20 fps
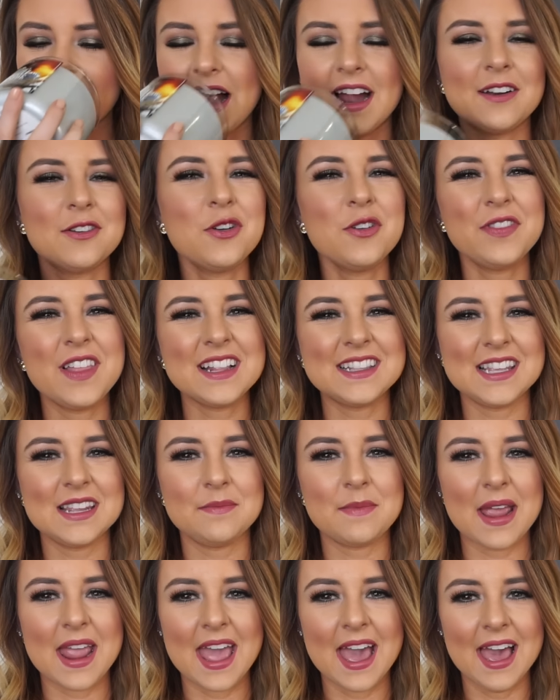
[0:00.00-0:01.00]
I don't know if that's
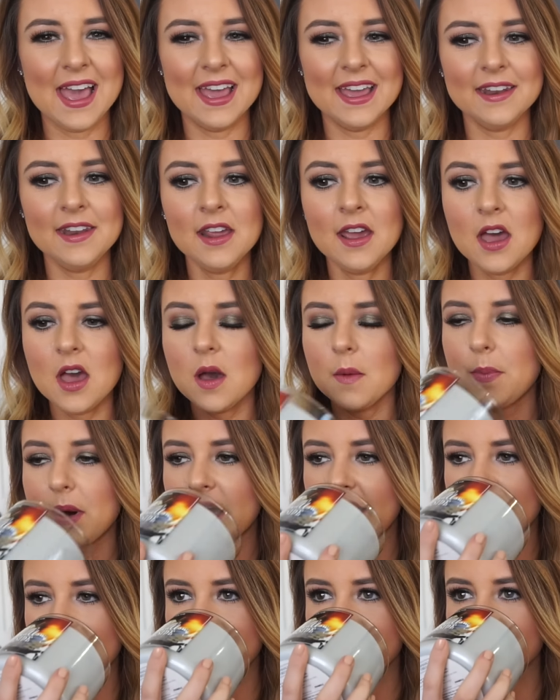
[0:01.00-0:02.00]
in my head,
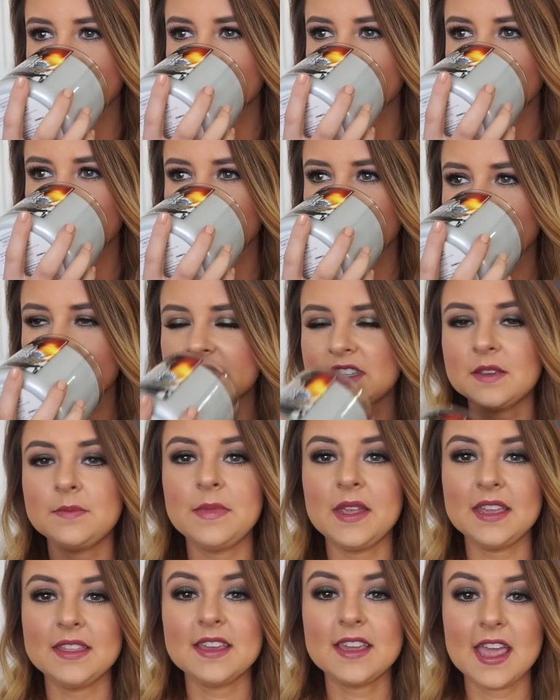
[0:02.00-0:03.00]
but to
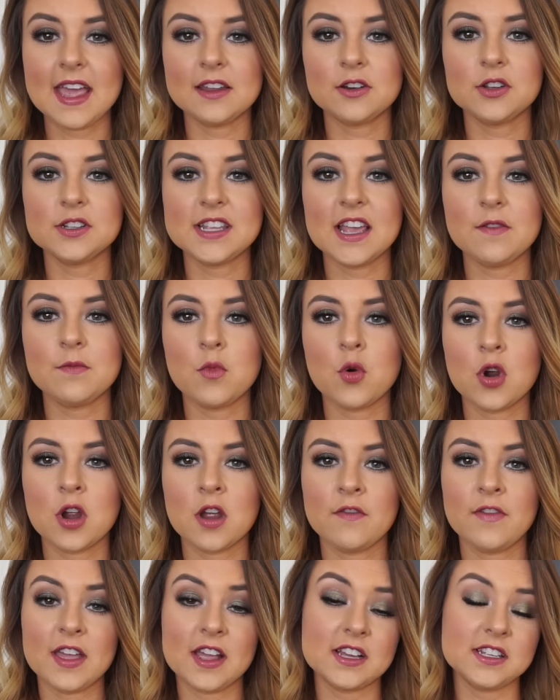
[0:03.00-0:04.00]
me, the candles have
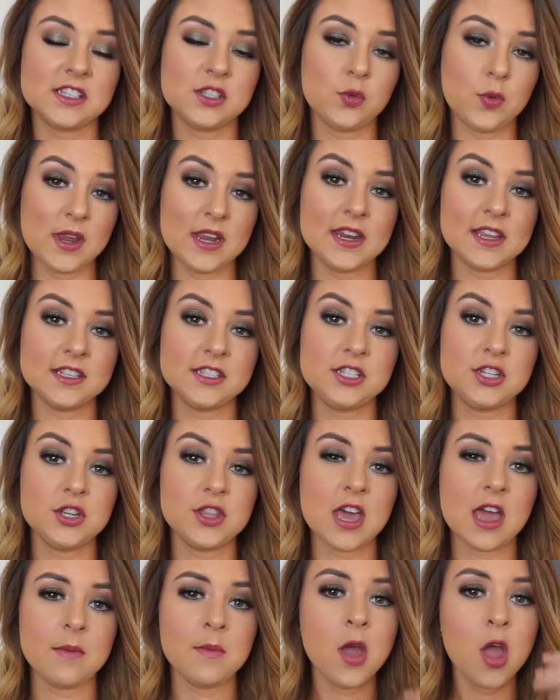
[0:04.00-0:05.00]
more of like a sweetness to
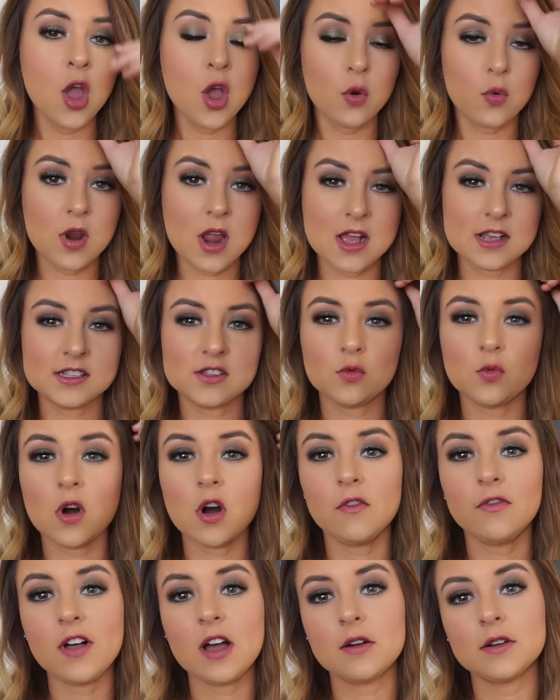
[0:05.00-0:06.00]
them, whereas the
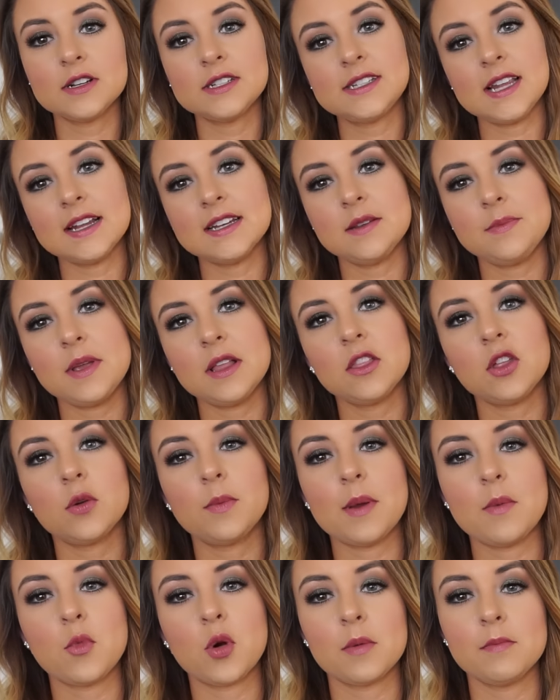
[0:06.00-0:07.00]
wallflowers tend to be a
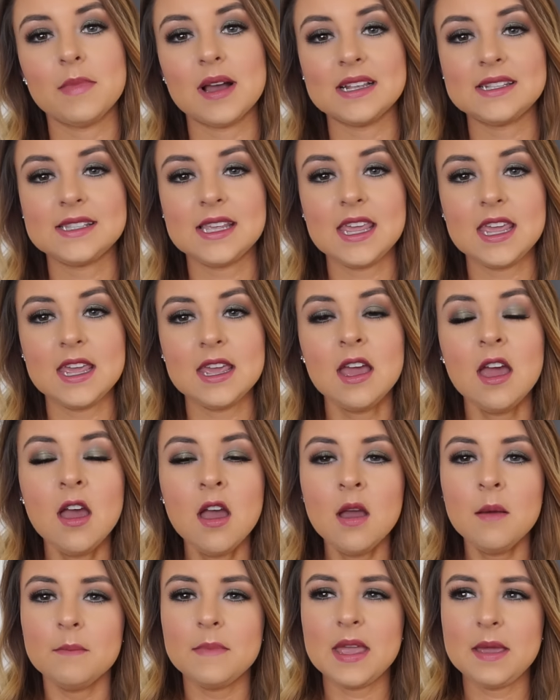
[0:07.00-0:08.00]
little bit more musky.
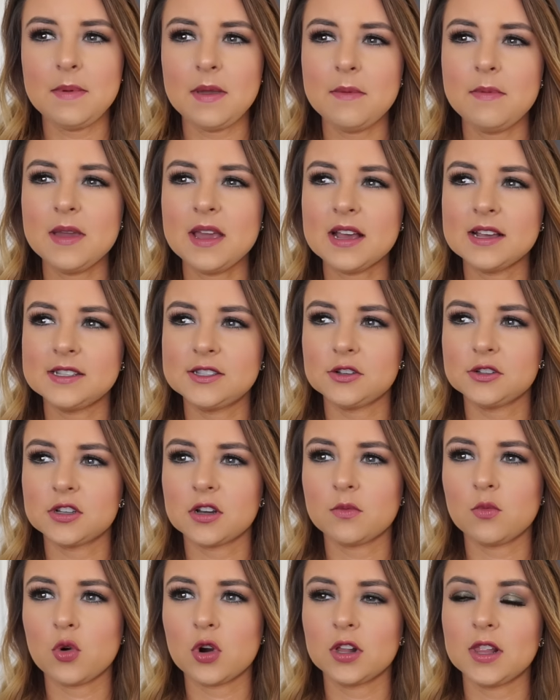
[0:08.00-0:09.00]
Maybe because those
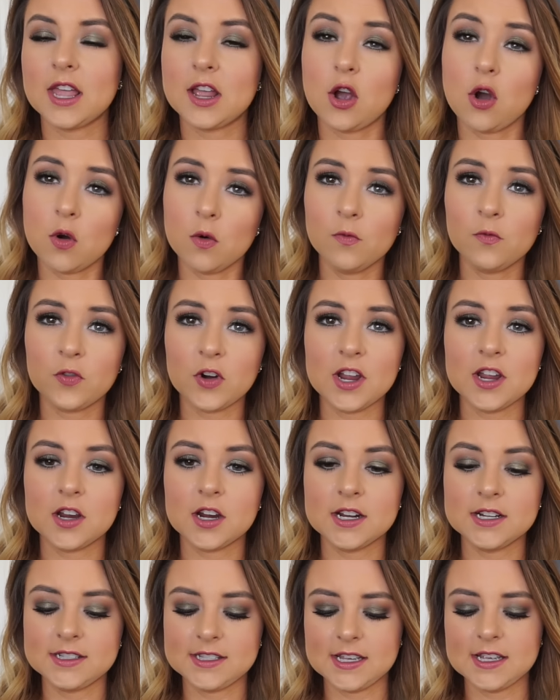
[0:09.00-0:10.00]
are more like home
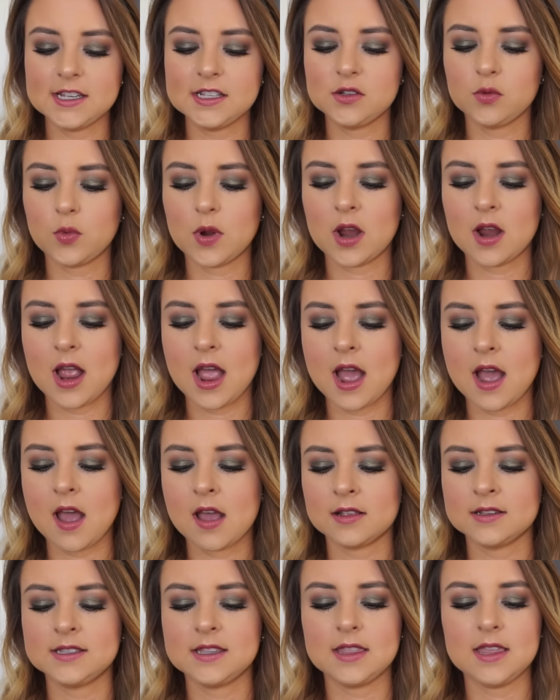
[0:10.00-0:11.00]
fragrances,
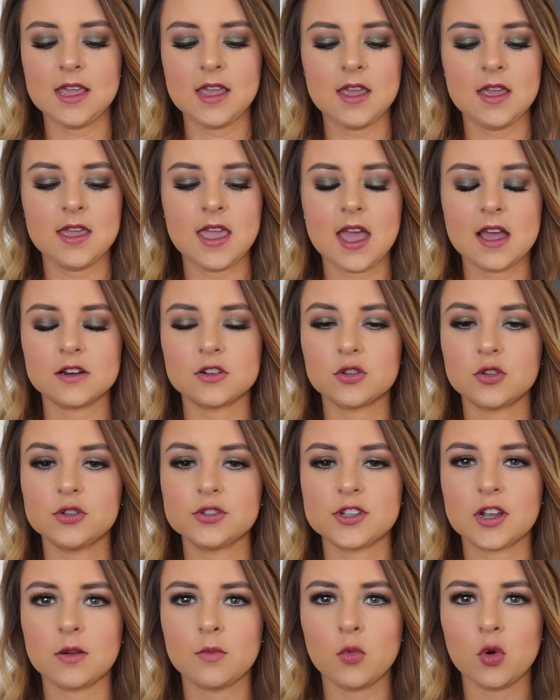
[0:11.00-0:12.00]
whereas the
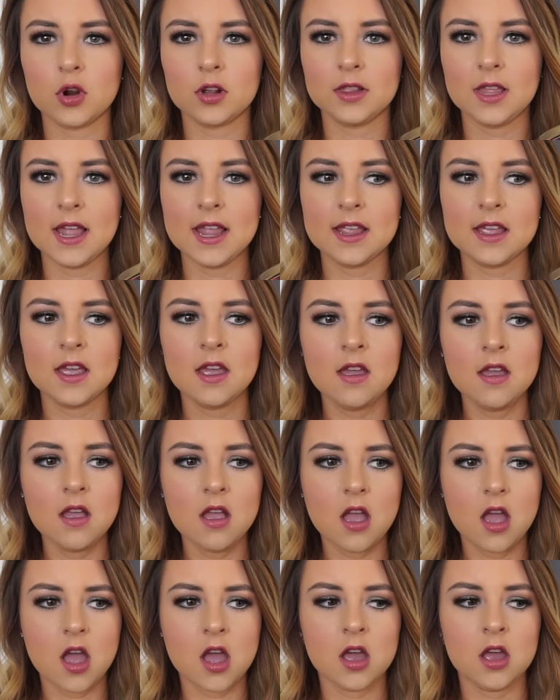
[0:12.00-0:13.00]
candles are more like
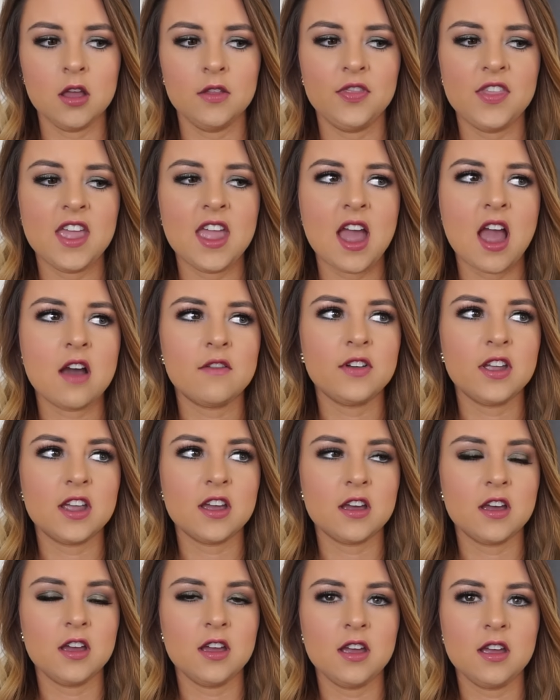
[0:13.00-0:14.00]
uh, they have
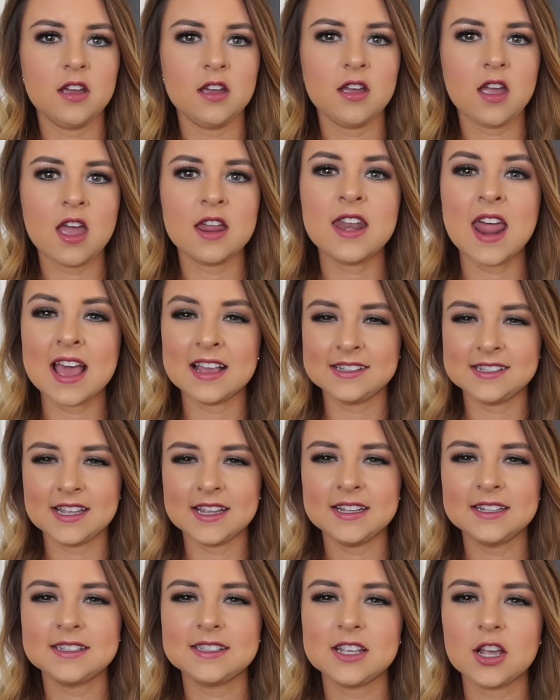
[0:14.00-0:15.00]
like a an
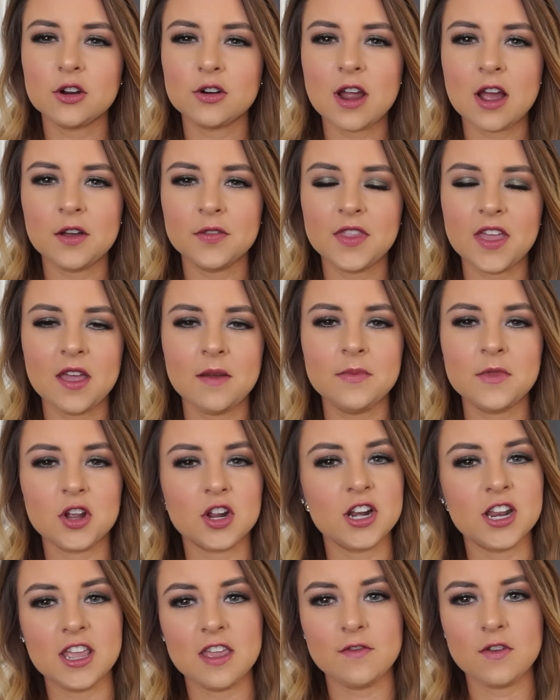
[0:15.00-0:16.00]
essence around them.
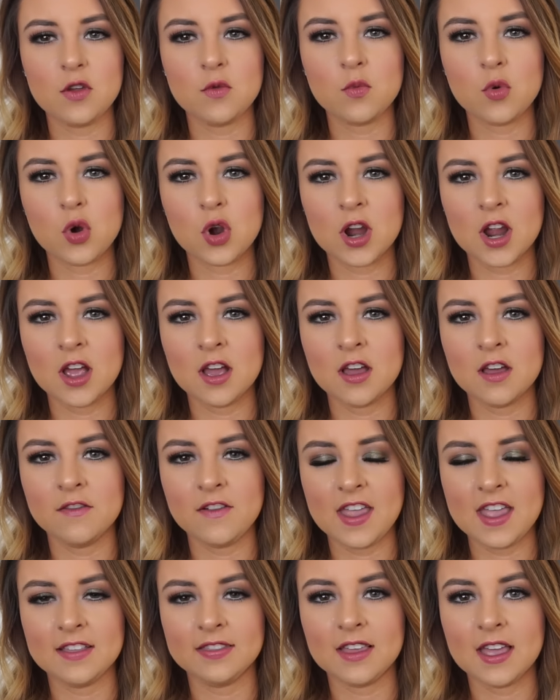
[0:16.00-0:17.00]
They're going to give you more
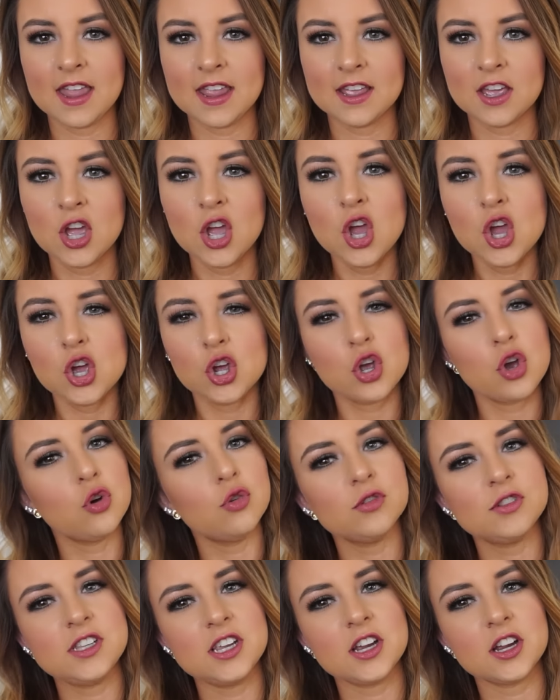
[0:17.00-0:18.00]
of a like
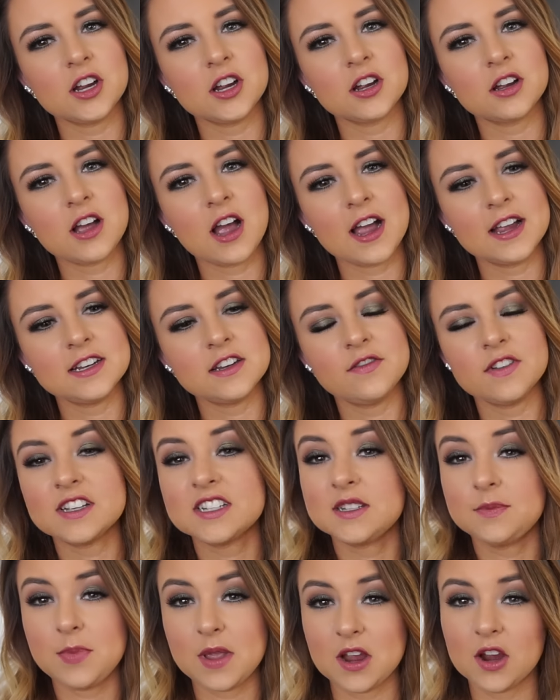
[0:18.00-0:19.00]
cozier kind of
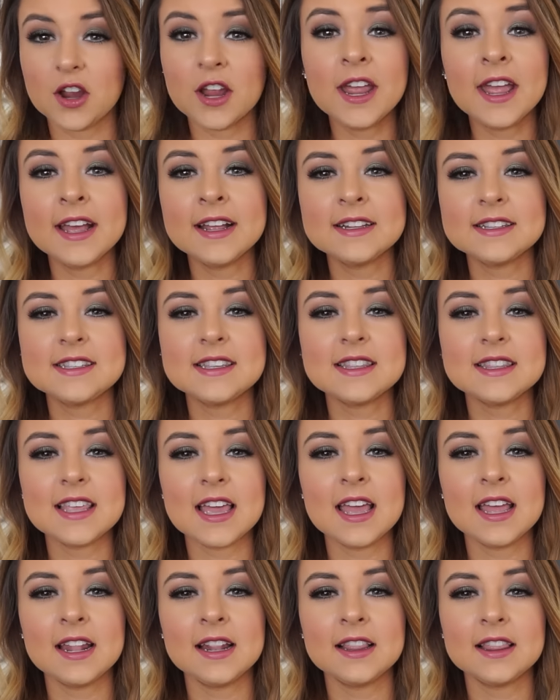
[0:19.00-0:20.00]
experience
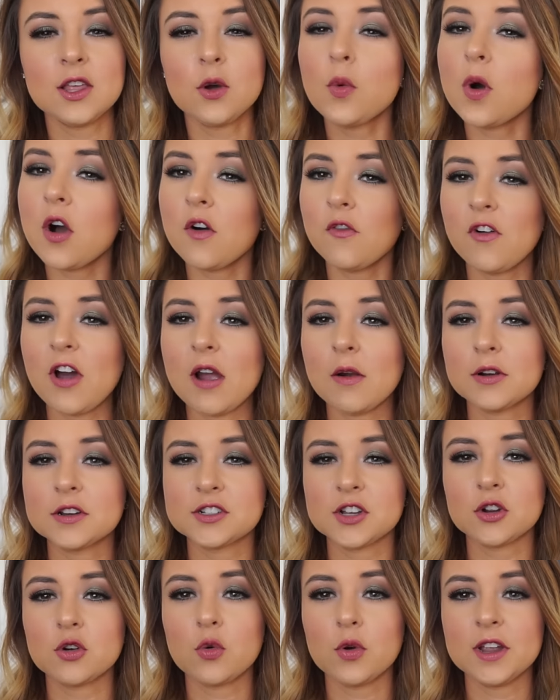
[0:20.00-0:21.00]
than the
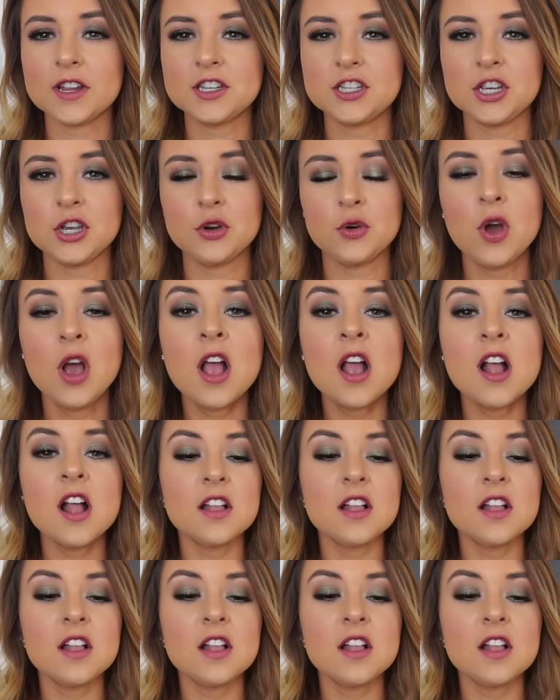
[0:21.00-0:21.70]
wallflowers are going to.